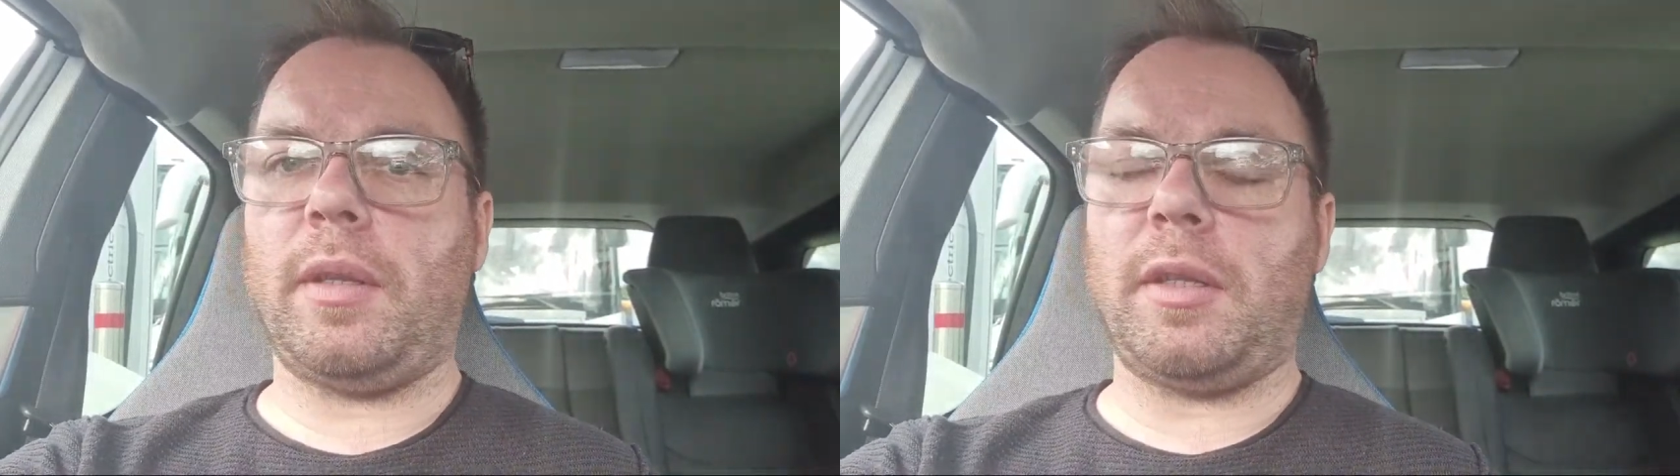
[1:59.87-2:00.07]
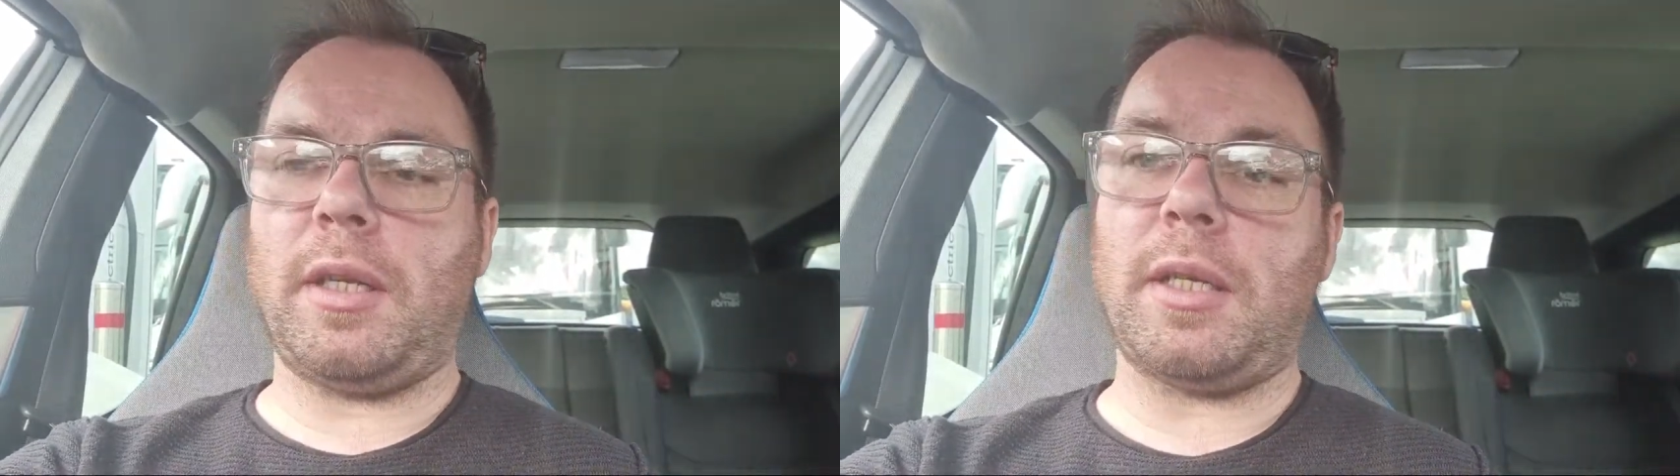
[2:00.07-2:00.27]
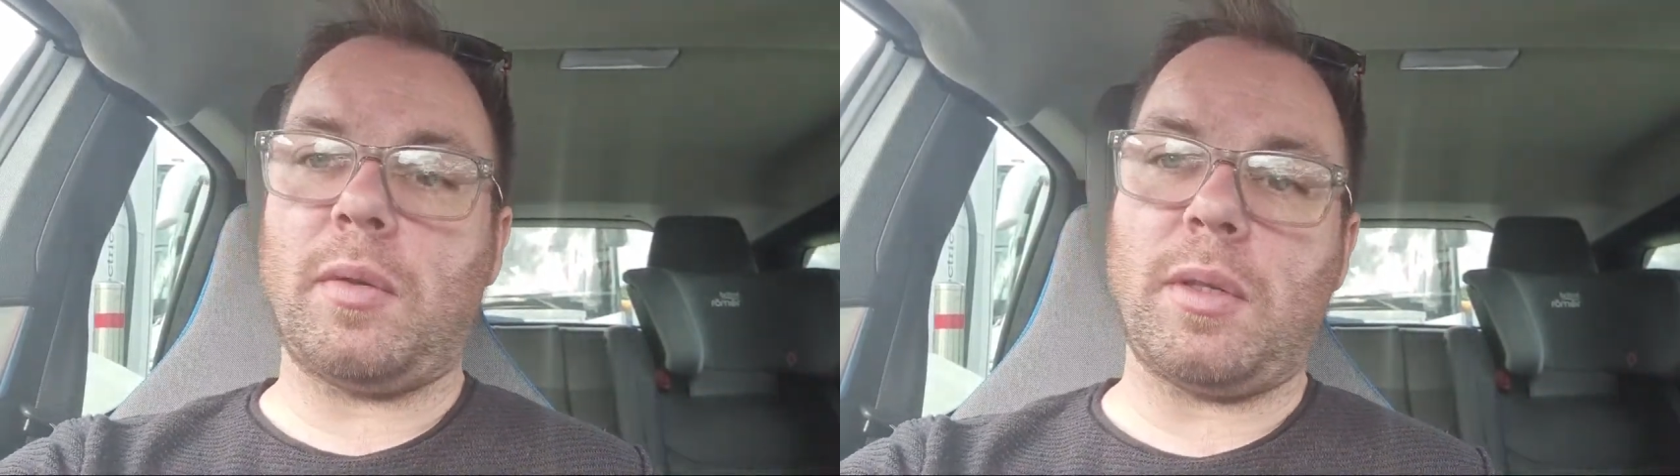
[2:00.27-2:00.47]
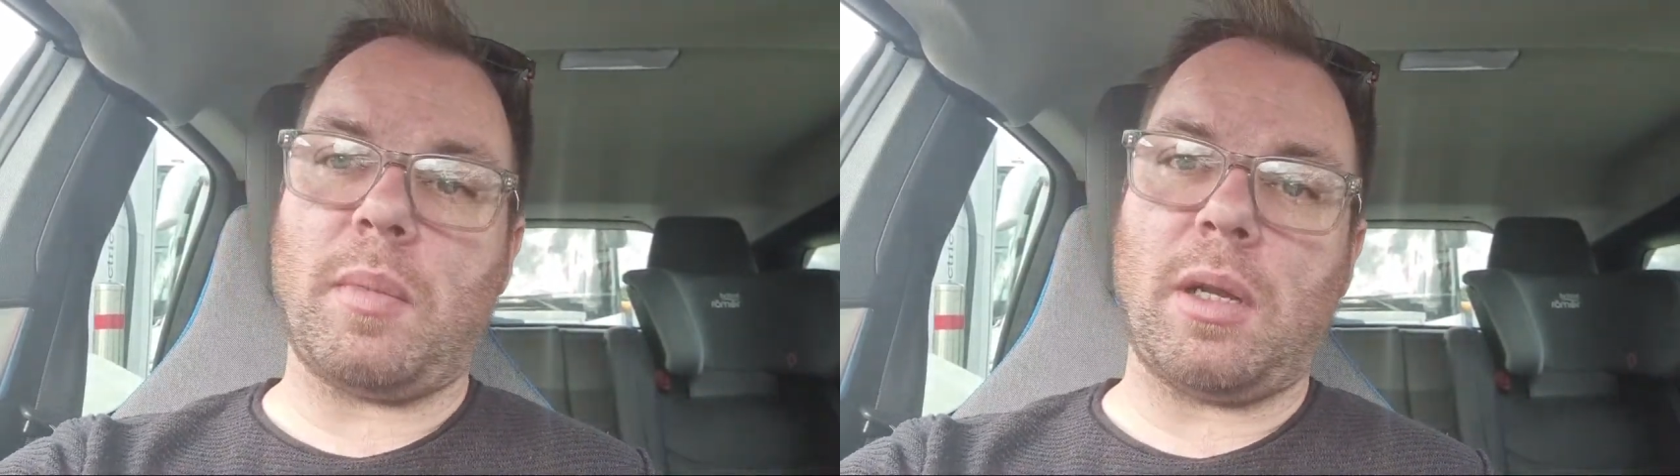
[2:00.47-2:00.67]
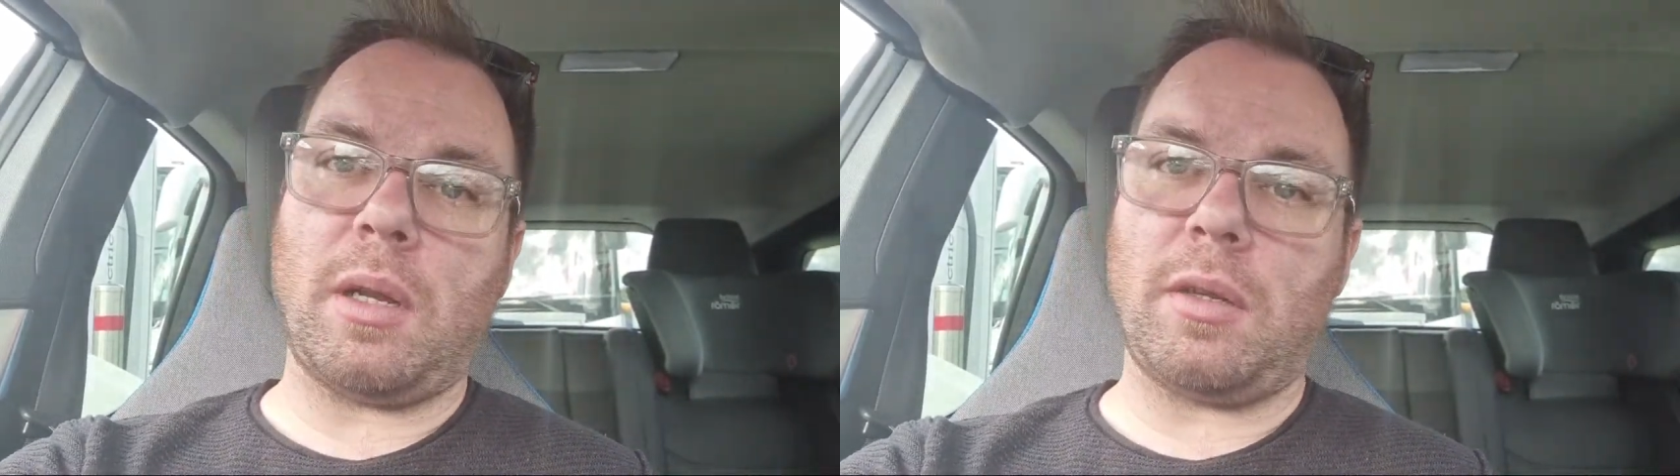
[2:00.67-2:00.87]
details in
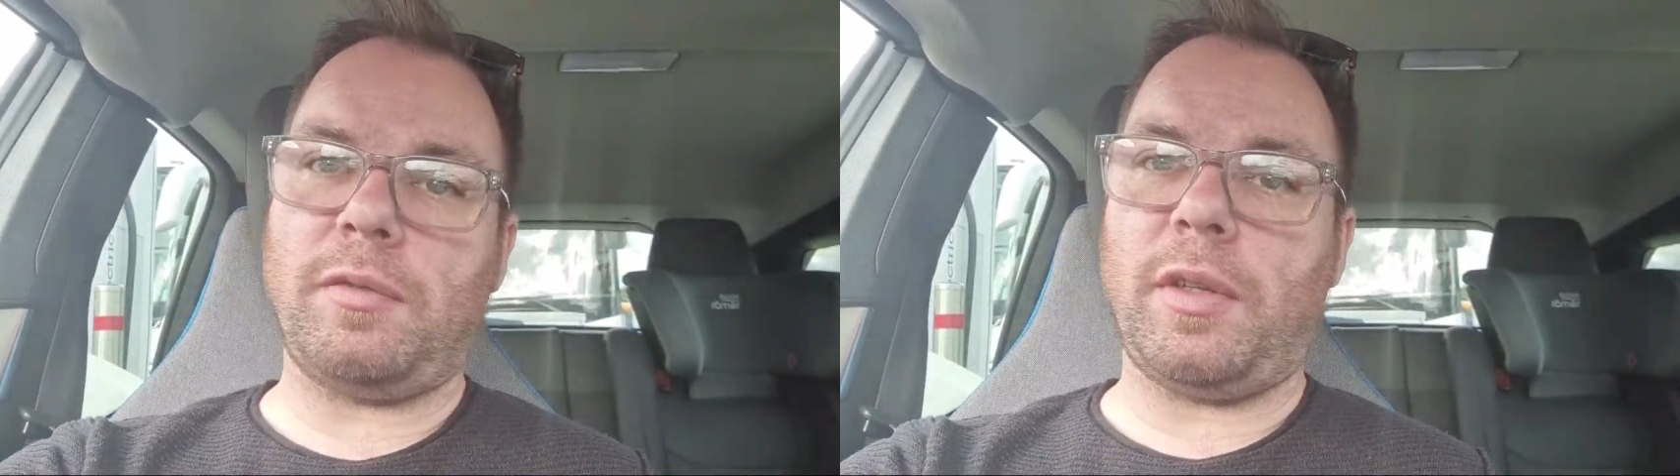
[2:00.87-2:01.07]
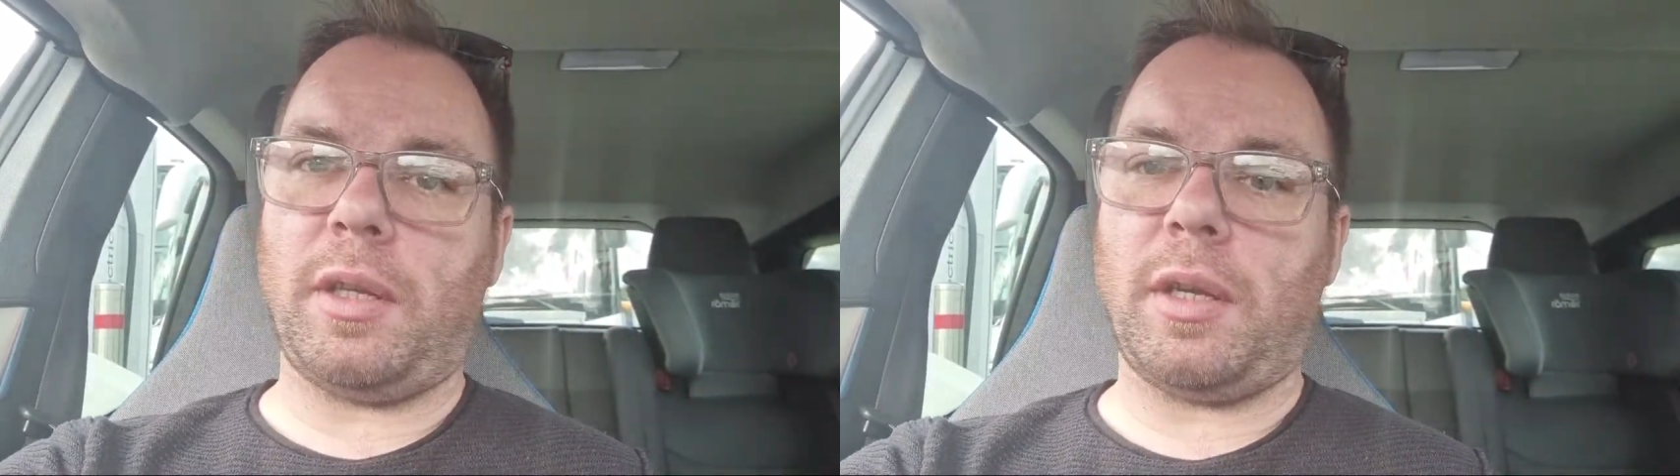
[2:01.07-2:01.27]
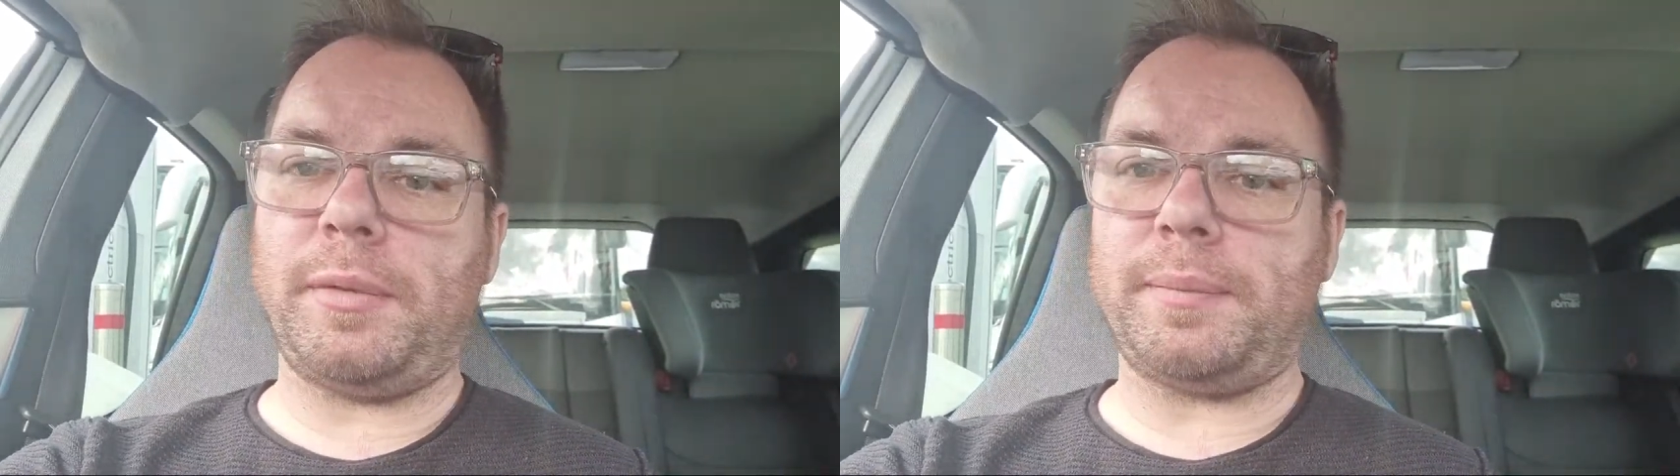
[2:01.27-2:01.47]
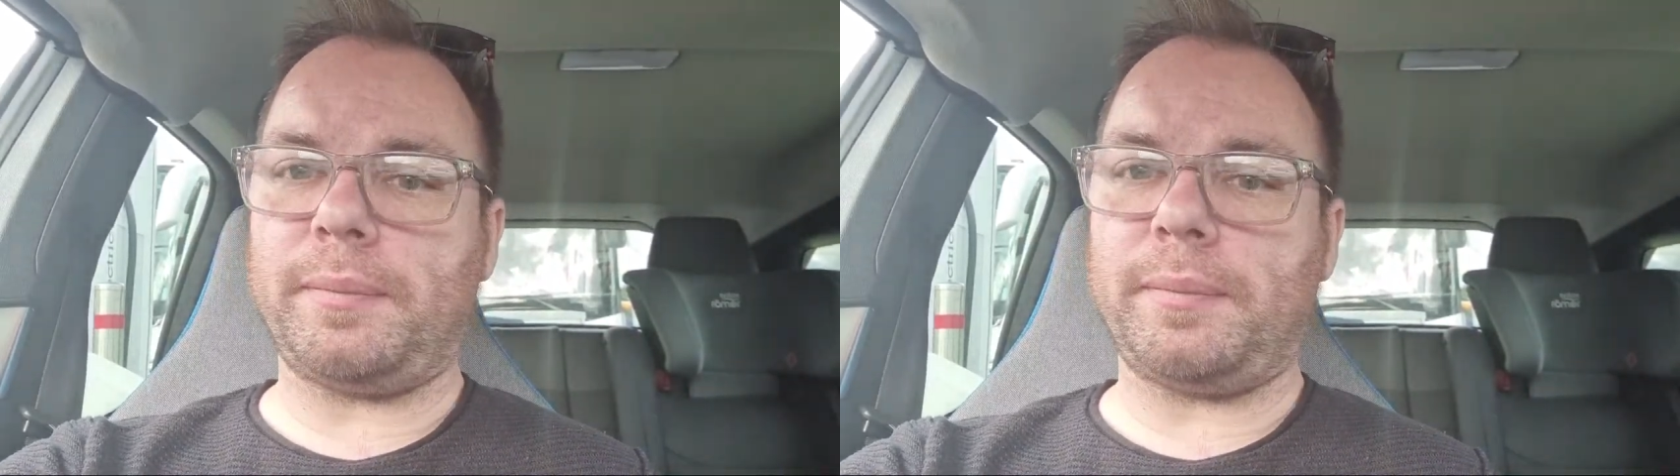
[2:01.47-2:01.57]
my last video,